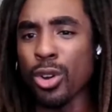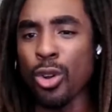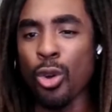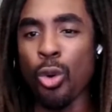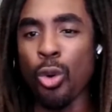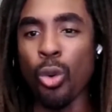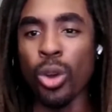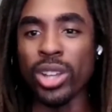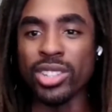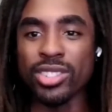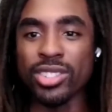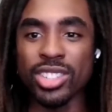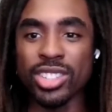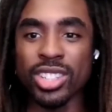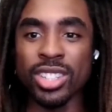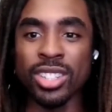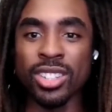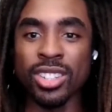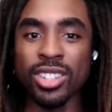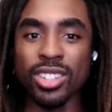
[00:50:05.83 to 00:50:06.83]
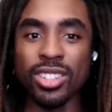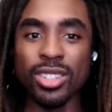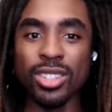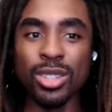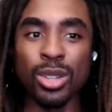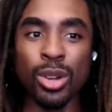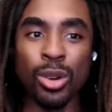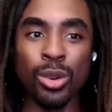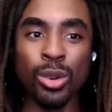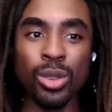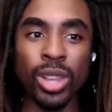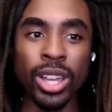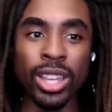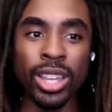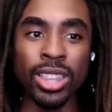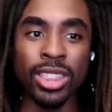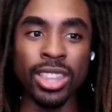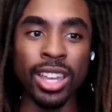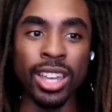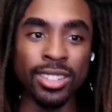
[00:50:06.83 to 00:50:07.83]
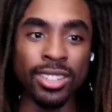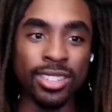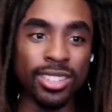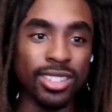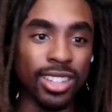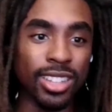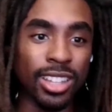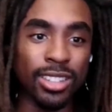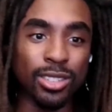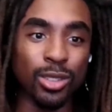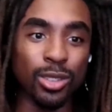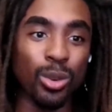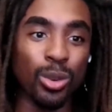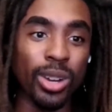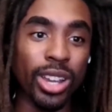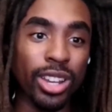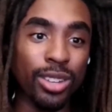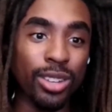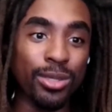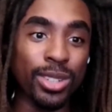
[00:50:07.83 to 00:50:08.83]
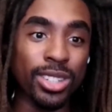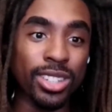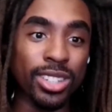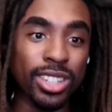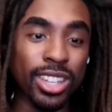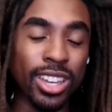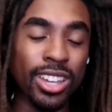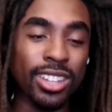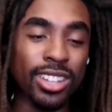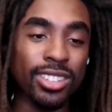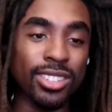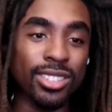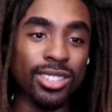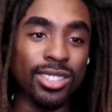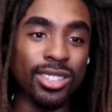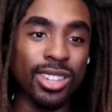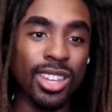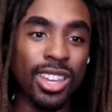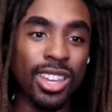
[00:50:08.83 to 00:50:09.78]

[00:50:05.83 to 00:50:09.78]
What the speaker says: a question, you know, like that's as creative as it gets.